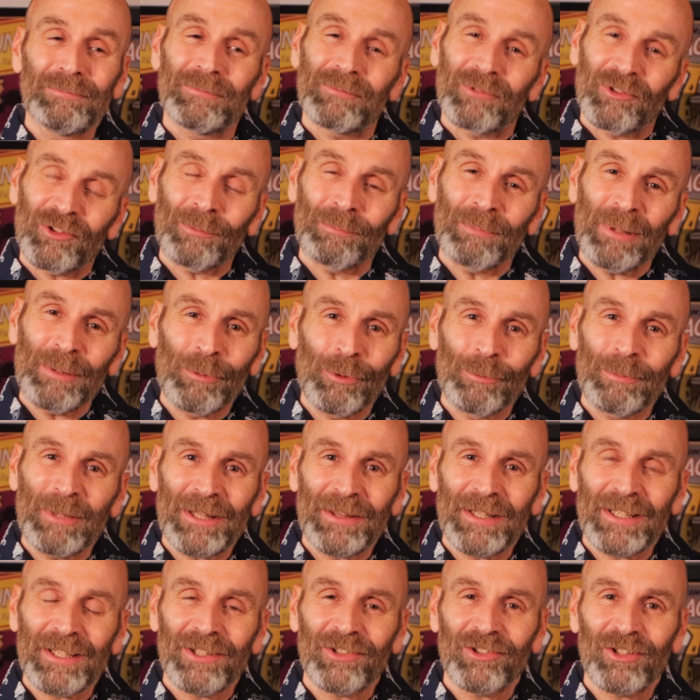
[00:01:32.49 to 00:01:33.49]
some people may
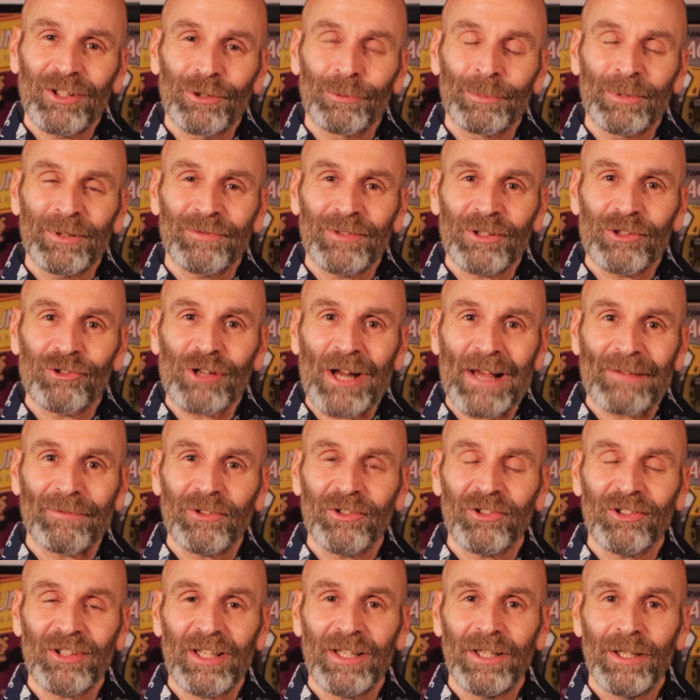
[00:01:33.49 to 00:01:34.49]
think it's a little bit of a
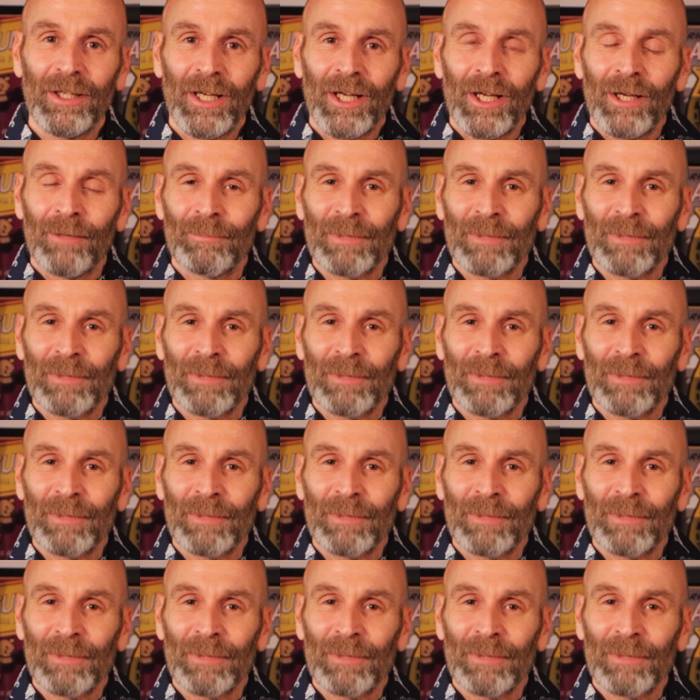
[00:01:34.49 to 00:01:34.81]
travesty,